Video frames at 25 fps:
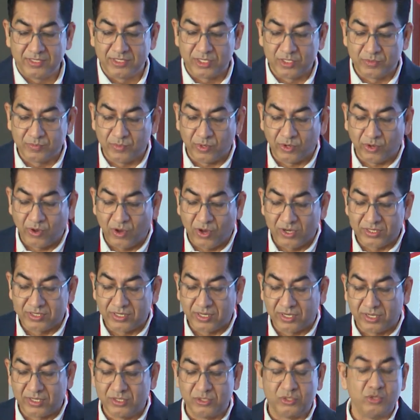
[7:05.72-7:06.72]
This is because
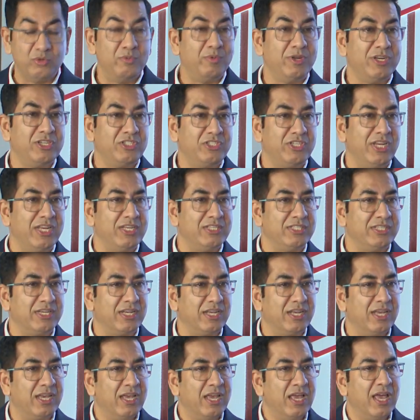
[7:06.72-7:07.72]
the consumer is
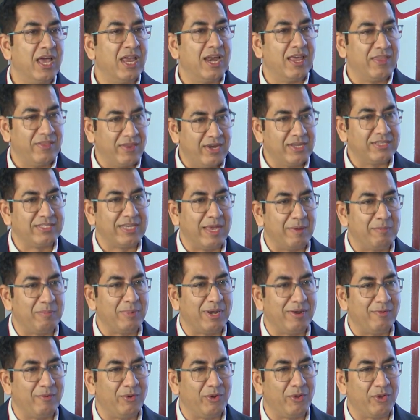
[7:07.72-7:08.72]
changing. Another
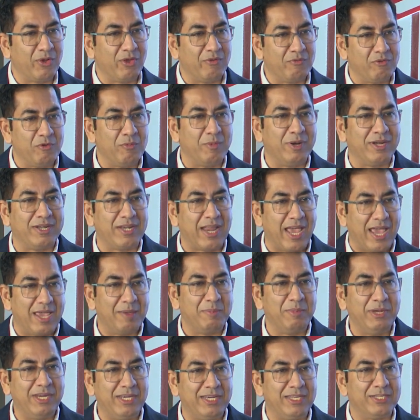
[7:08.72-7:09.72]
example I want to give you, but
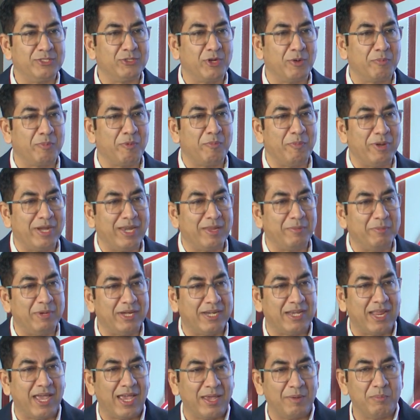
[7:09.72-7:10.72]
time, ET is not permitting me
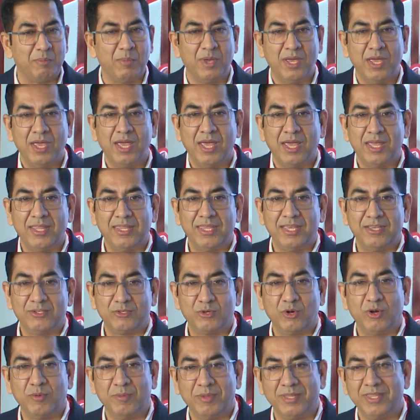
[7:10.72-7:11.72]
time. And they
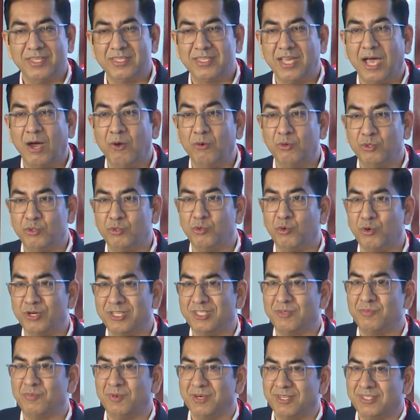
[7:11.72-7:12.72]
told me there's an
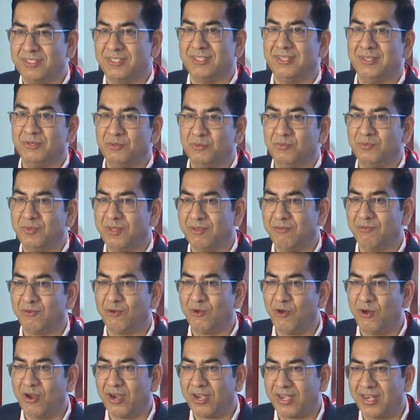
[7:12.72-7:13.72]
outsourced person whom they've
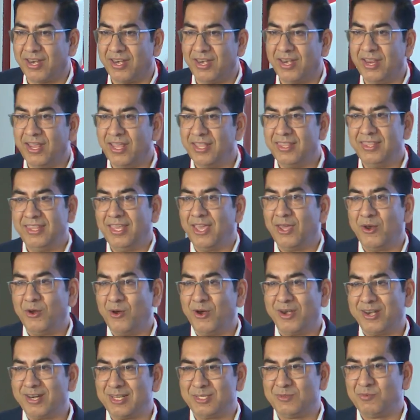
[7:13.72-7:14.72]
got, and they are
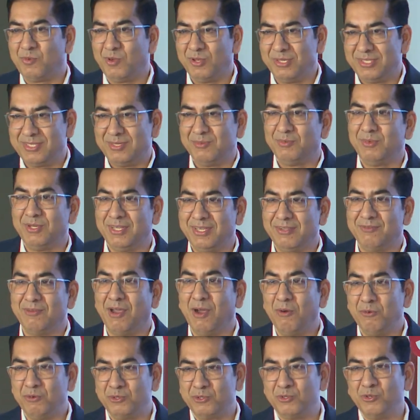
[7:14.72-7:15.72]
not responsible. They've
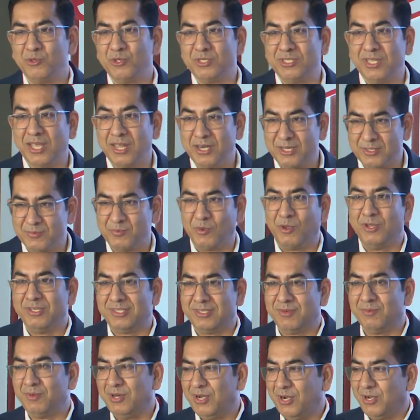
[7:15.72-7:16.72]
outsourced their
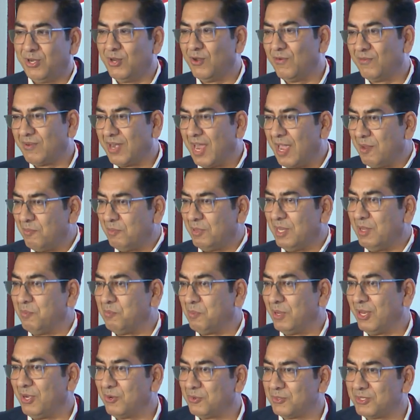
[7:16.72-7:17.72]
responsibility of
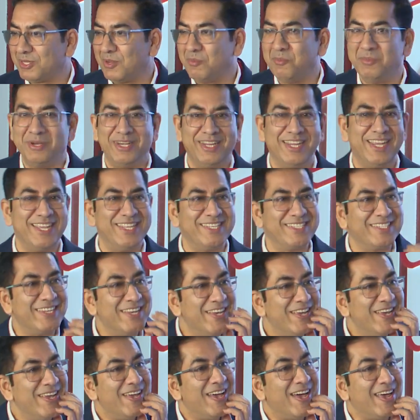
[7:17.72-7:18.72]
timekeeping to somebody else.
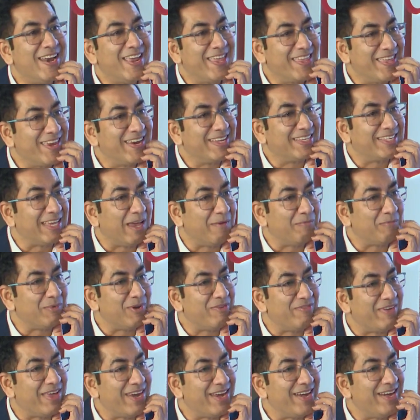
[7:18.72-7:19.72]
Another
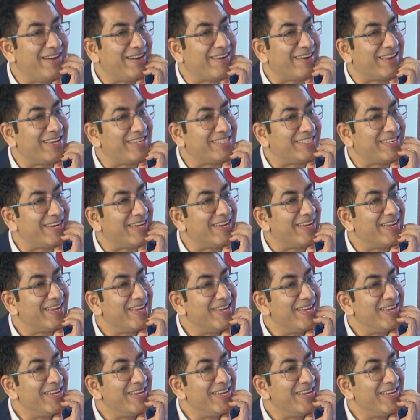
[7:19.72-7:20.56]
example, very interesting.